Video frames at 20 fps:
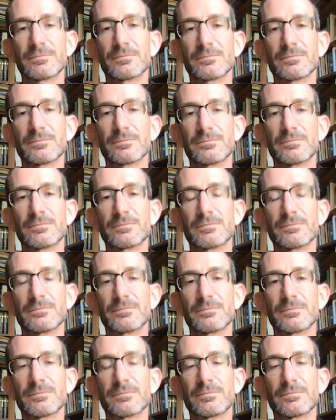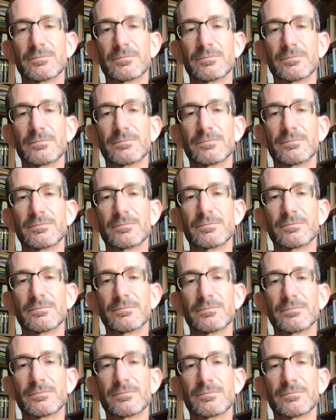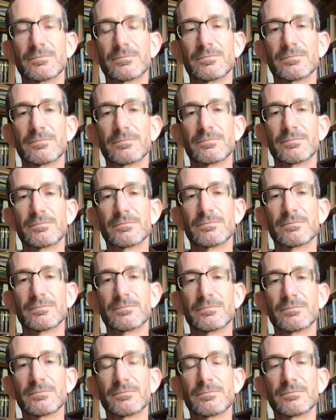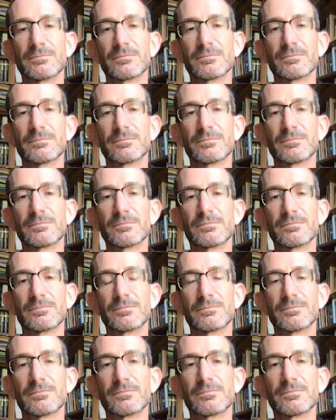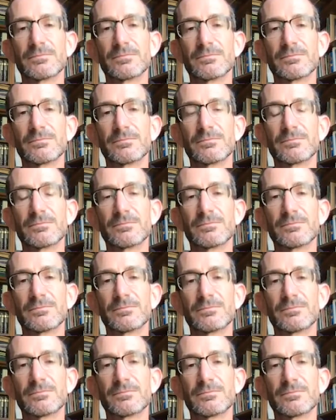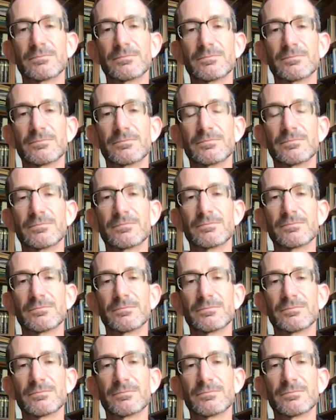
The person shown says nothing.